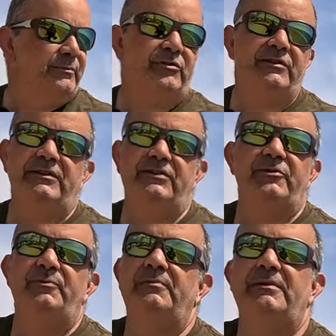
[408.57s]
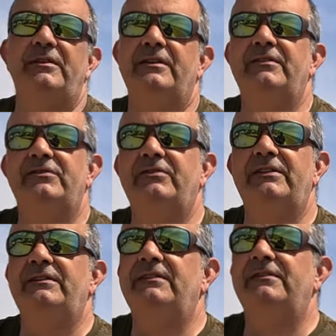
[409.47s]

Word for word: British supermarkets or anything.